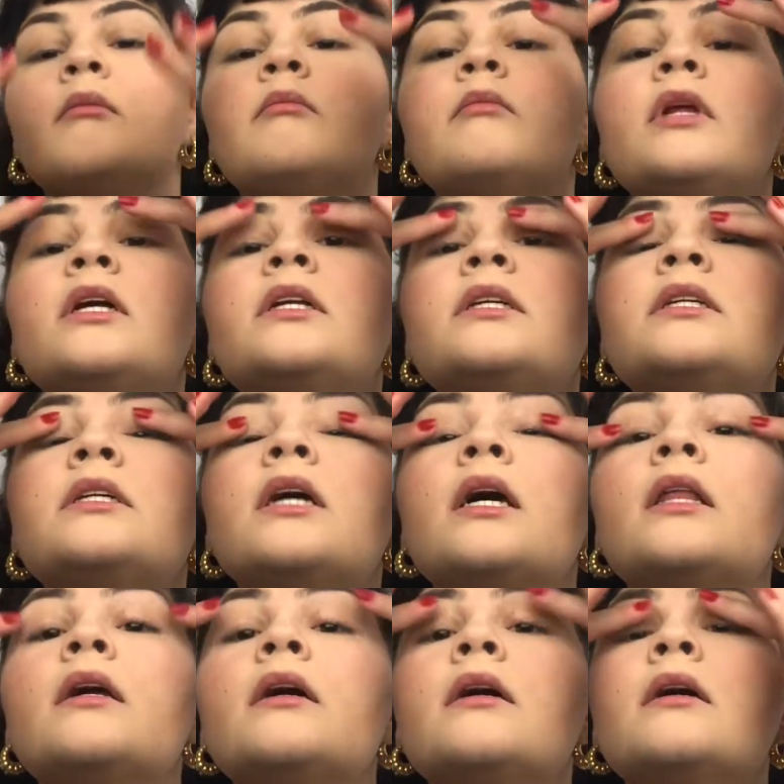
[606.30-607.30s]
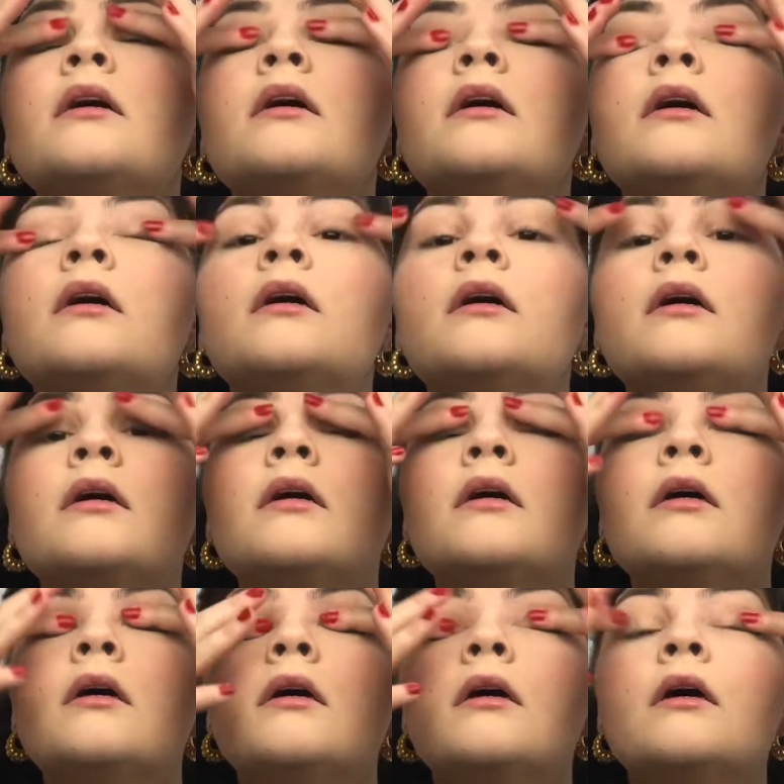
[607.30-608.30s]
Blend it together
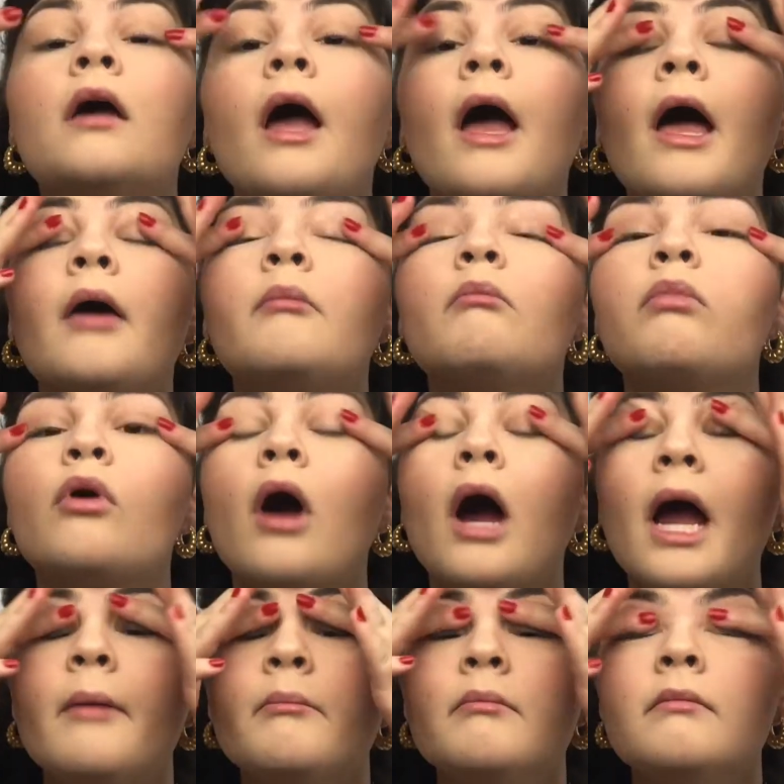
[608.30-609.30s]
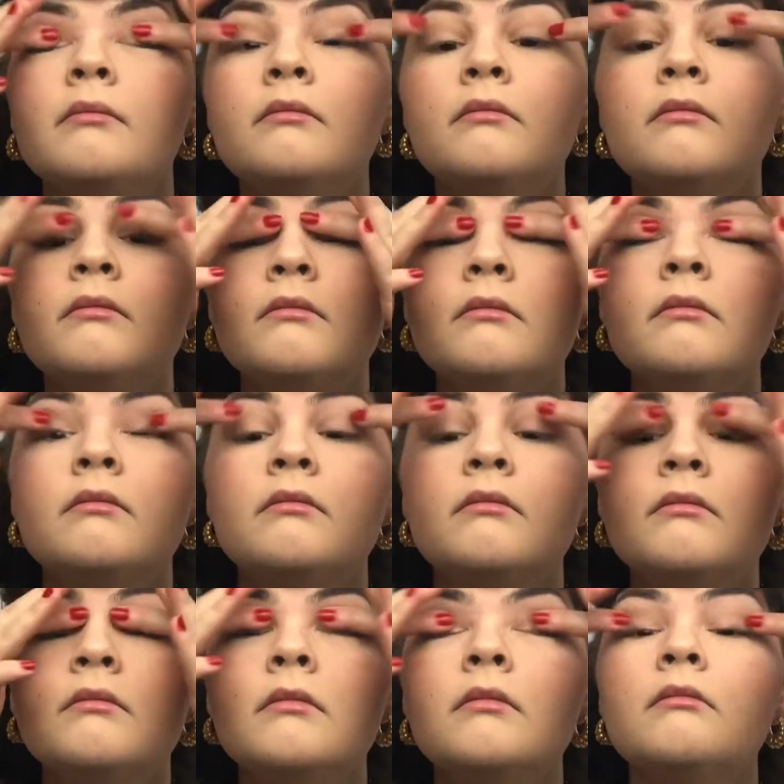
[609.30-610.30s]
and prime.
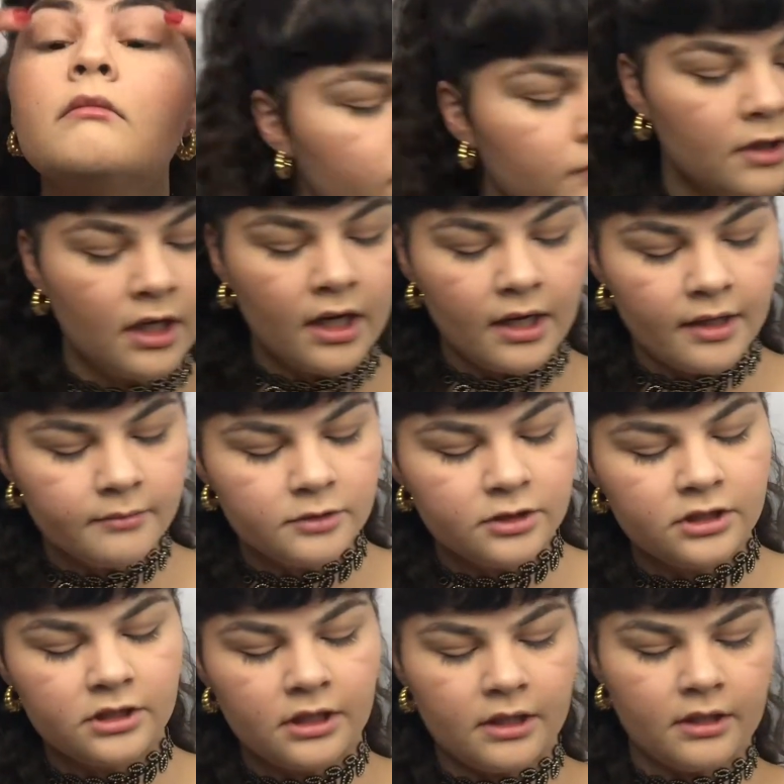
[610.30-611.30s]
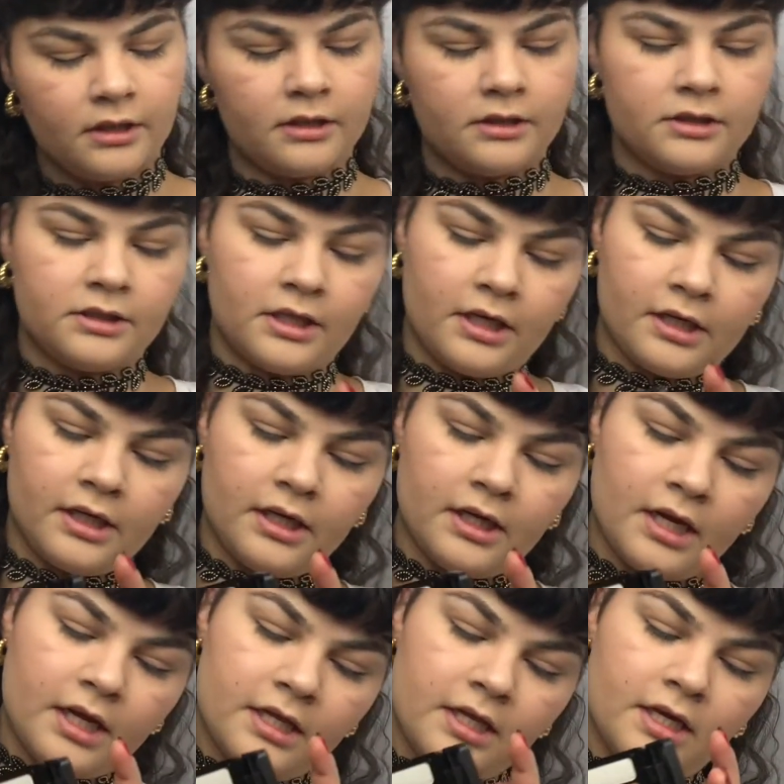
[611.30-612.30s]
I am just
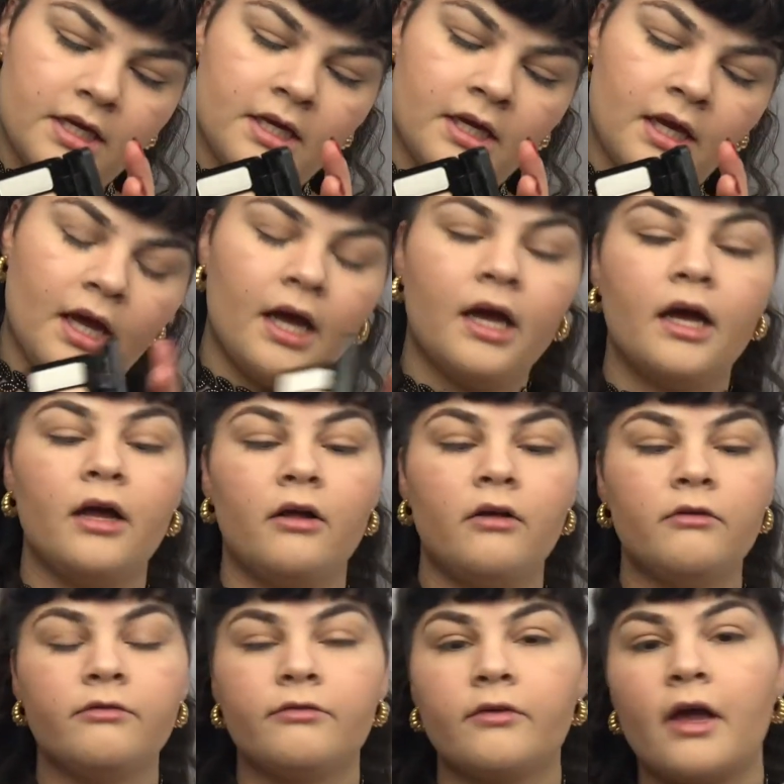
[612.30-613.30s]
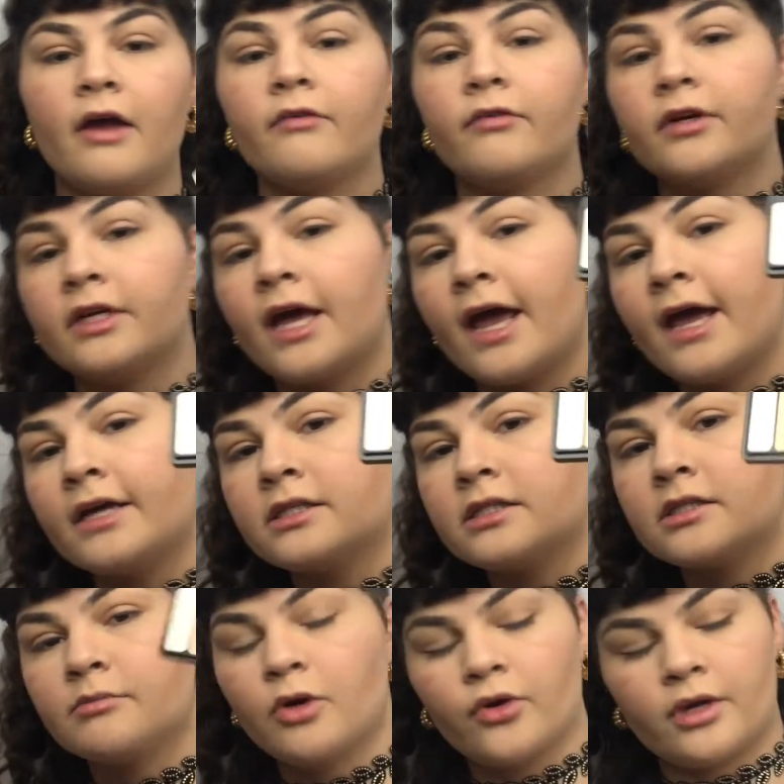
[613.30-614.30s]
taking the e.l.f. Everyday
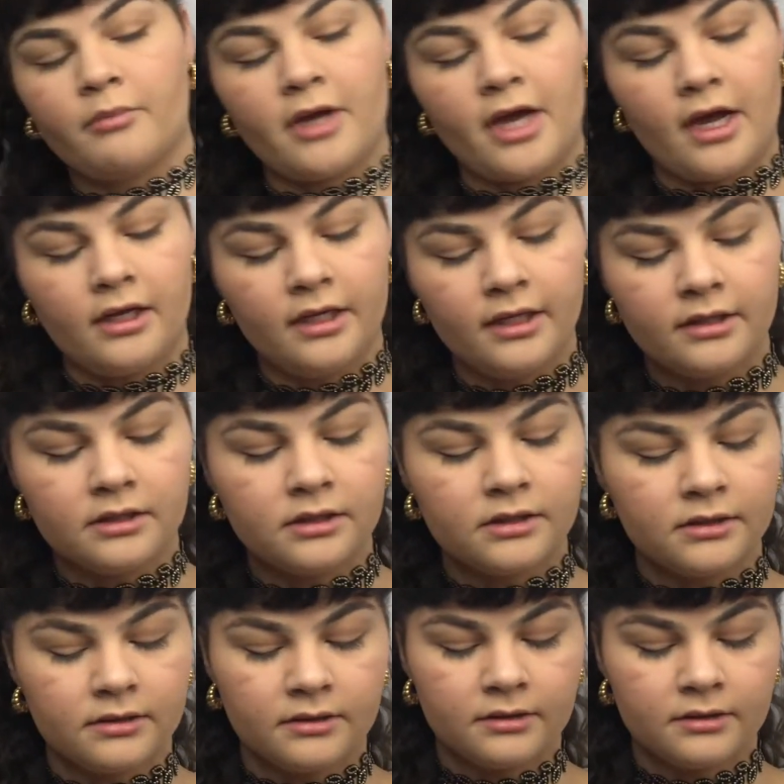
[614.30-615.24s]
Smoky Palette,